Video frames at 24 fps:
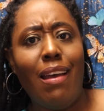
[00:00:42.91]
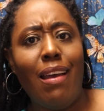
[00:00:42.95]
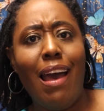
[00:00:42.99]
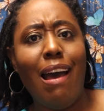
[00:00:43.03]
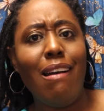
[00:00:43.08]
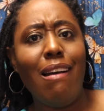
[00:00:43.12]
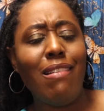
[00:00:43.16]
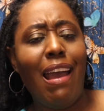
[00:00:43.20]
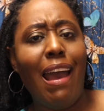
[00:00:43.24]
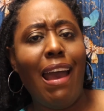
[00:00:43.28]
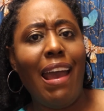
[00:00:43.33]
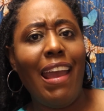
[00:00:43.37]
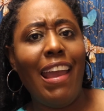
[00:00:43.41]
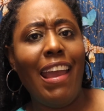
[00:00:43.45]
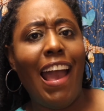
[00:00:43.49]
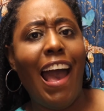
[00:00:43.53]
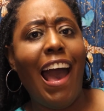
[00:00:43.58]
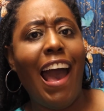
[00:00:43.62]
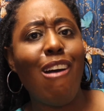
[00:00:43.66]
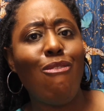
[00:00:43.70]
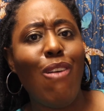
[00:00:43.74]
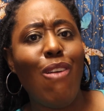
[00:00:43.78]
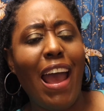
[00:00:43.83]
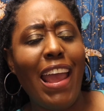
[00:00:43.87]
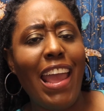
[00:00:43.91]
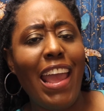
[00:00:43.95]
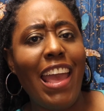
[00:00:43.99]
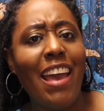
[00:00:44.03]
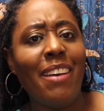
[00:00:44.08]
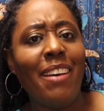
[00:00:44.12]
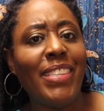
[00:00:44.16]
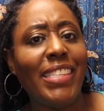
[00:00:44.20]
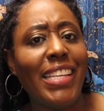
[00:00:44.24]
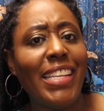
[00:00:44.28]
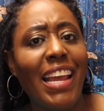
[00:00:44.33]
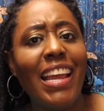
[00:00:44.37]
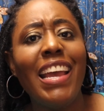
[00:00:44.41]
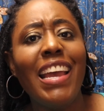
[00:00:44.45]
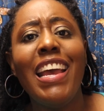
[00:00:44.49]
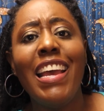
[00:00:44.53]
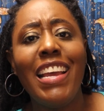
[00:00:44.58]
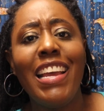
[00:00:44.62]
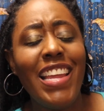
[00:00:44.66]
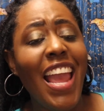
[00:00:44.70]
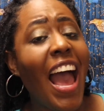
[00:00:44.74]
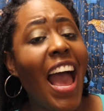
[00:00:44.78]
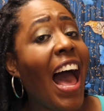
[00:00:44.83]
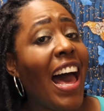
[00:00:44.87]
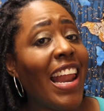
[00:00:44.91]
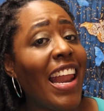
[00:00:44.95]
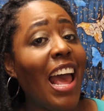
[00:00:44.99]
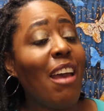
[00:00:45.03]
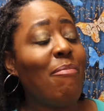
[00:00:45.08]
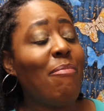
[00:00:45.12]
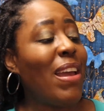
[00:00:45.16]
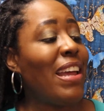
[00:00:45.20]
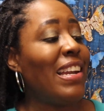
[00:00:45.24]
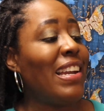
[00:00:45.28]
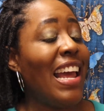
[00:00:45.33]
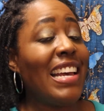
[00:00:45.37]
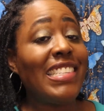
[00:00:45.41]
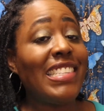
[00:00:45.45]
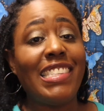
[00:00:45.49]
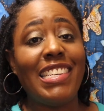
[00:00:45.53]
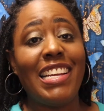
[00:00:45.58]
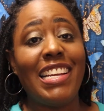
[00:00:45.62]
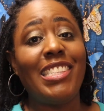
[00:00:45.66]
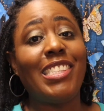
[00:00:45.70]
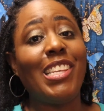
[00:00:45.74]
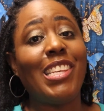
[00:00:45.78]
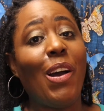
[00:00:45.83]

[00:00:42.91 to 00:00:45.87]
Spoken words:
okay, all right, IPSY. Y'all, they be listening.